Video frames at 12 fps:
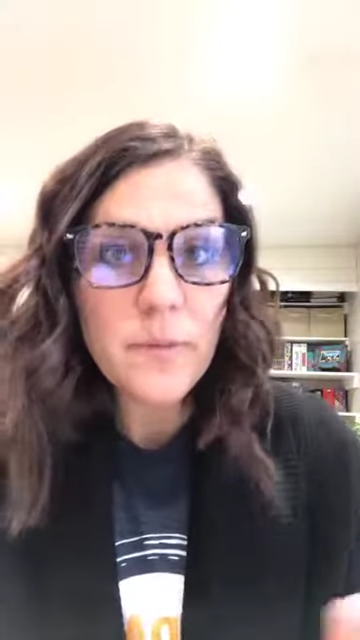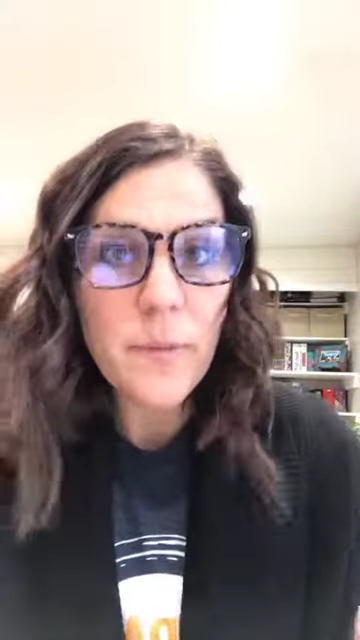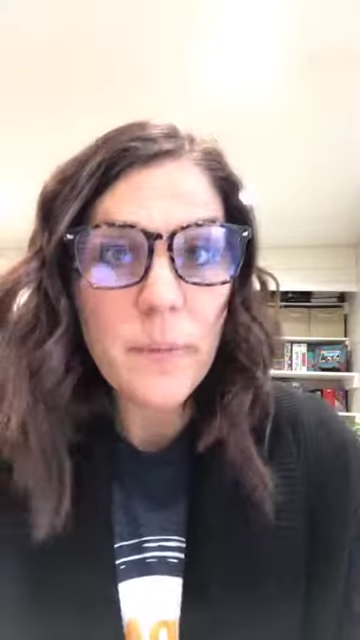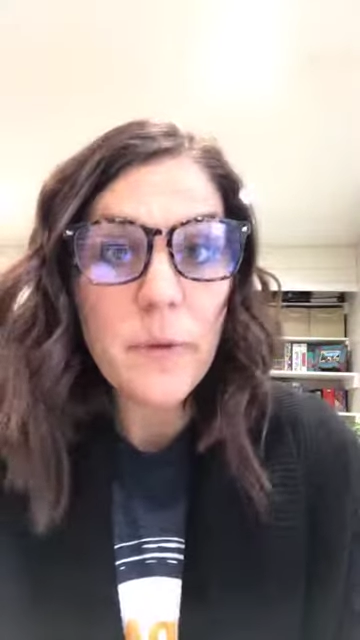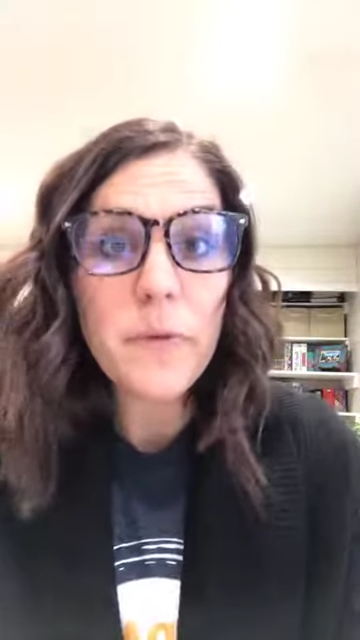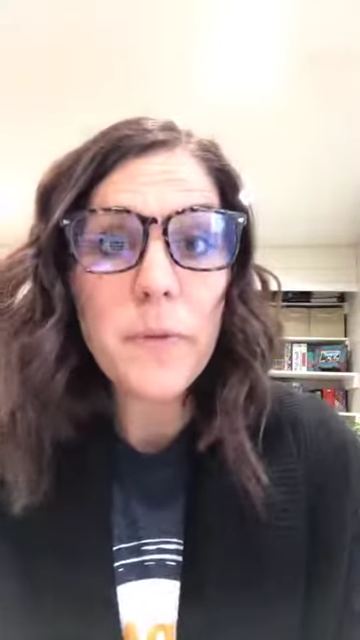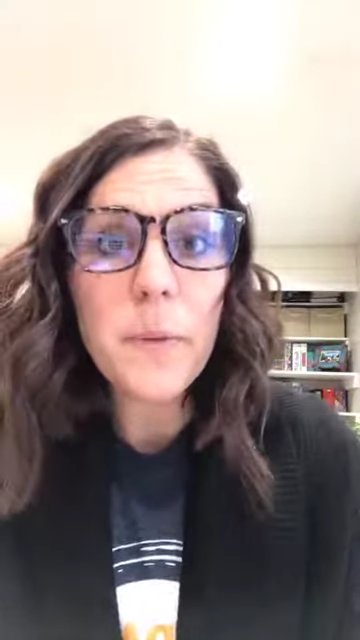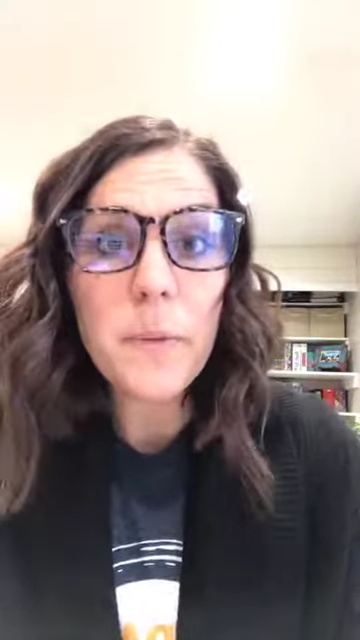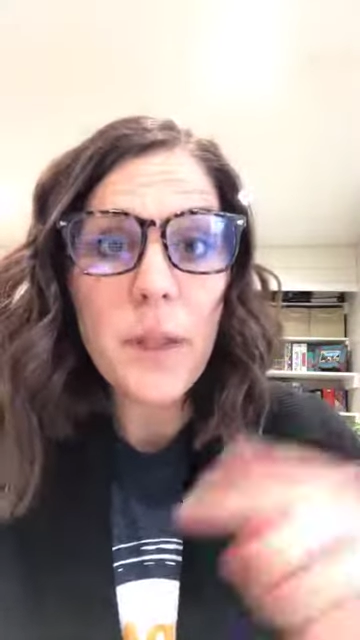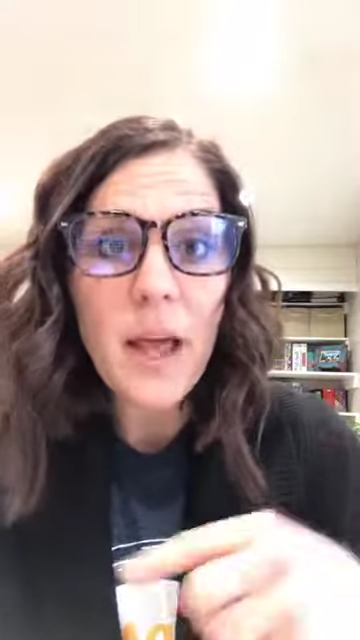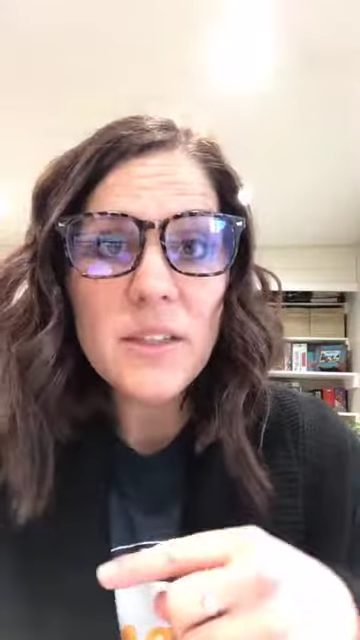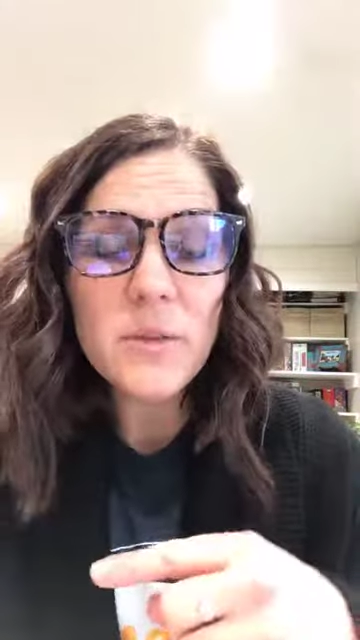if you remember
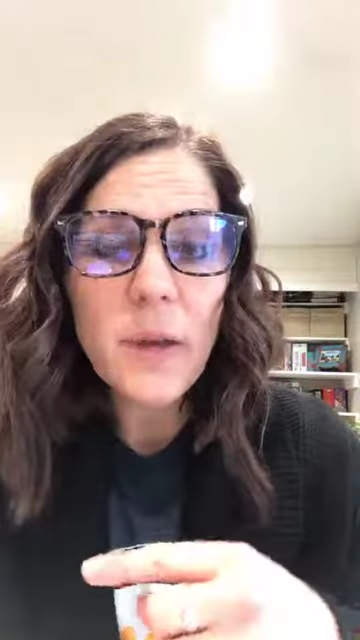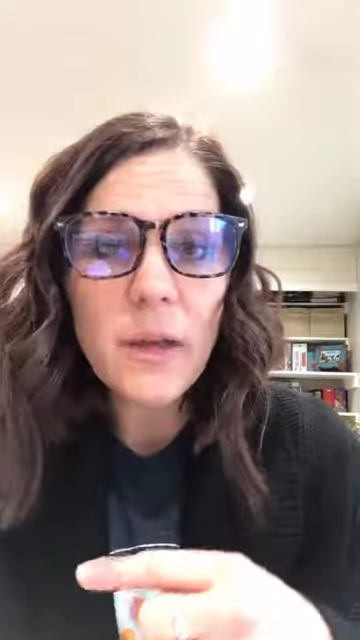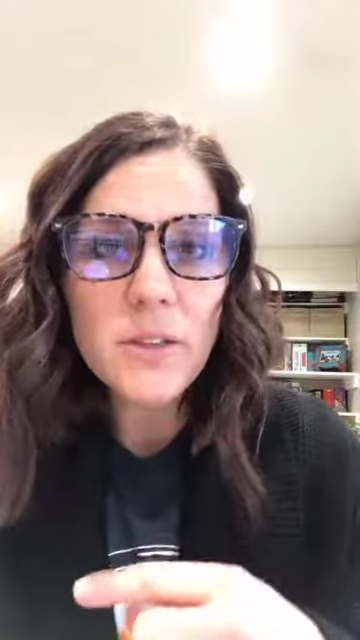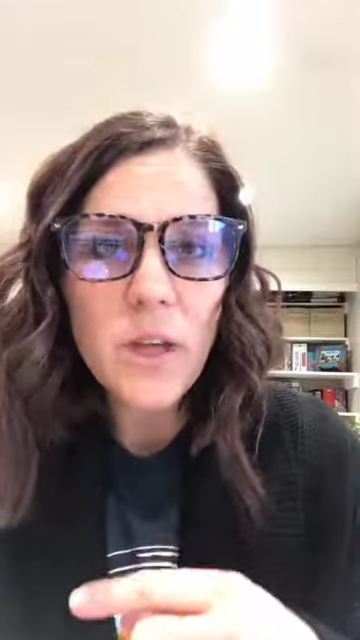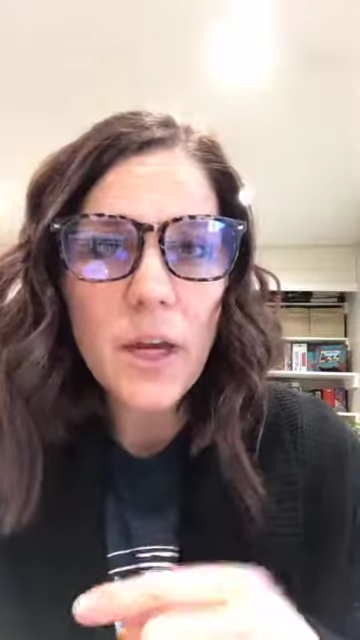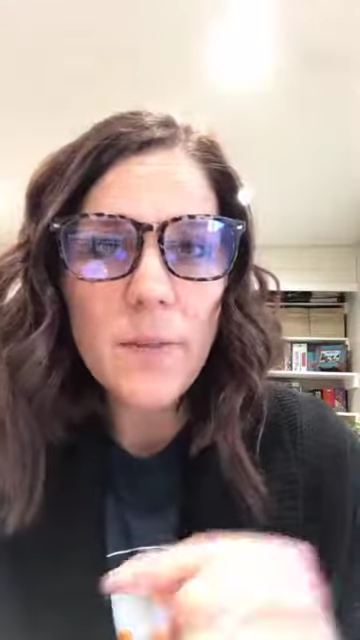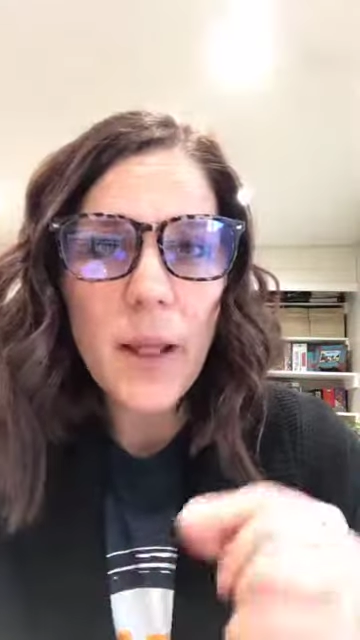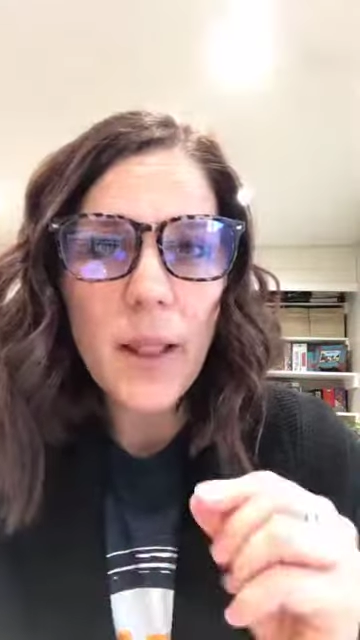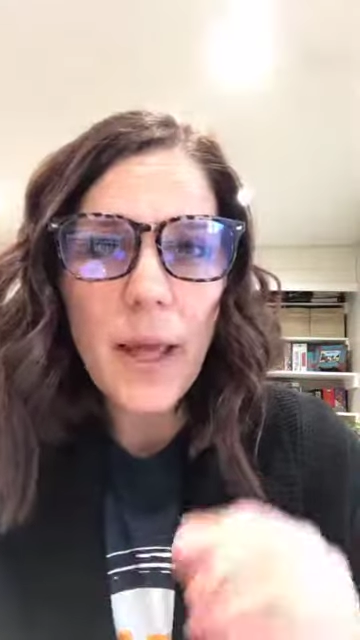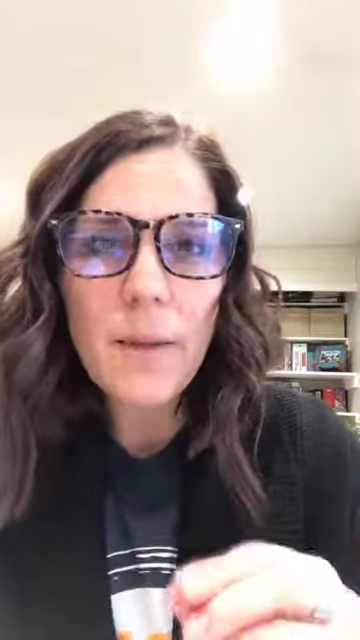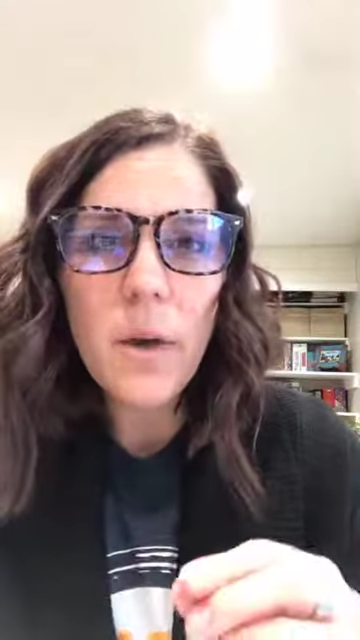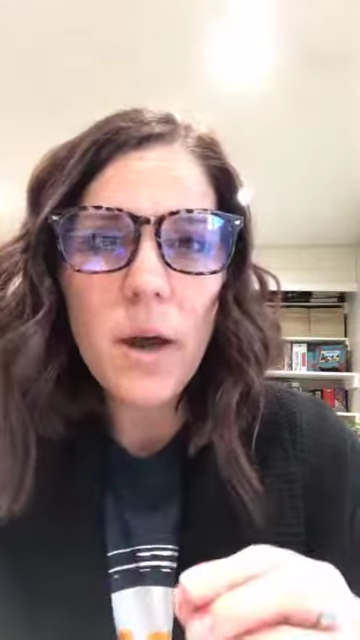last week I was talking about
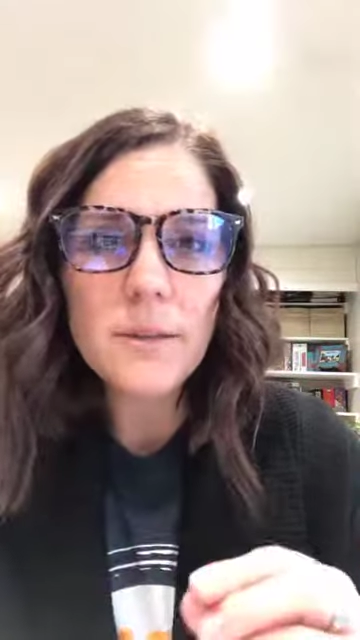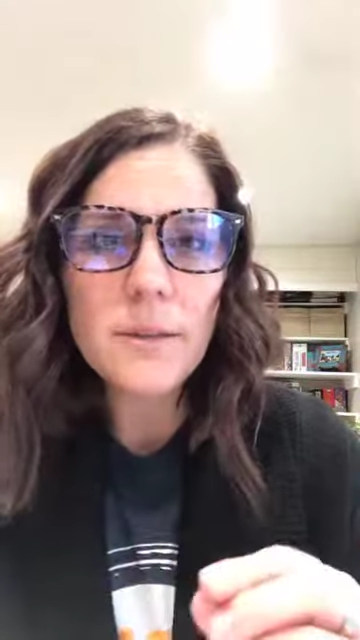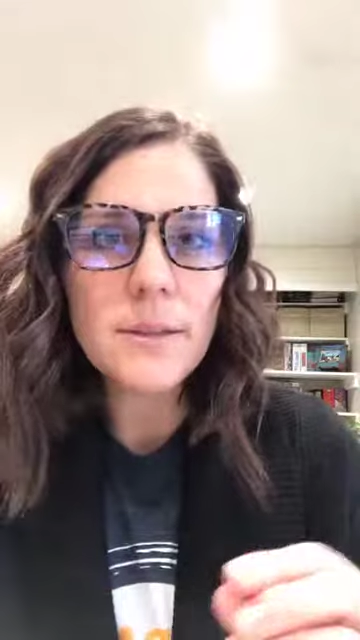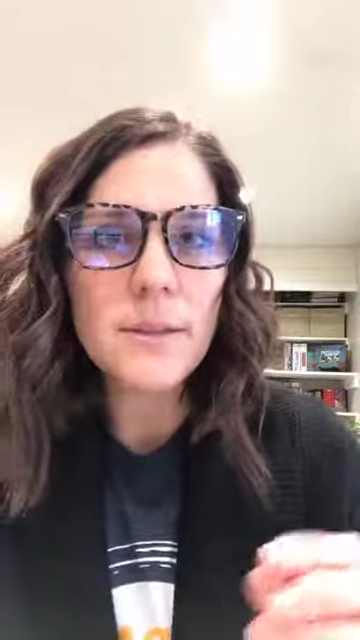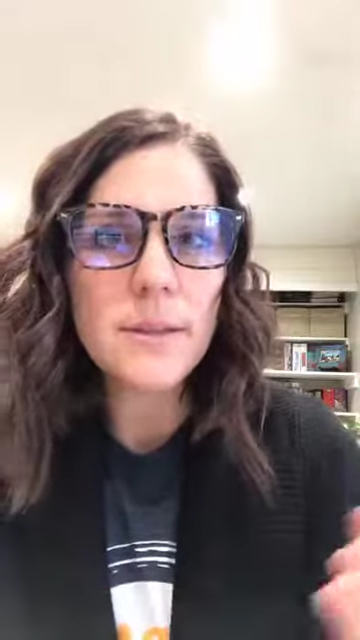light boxes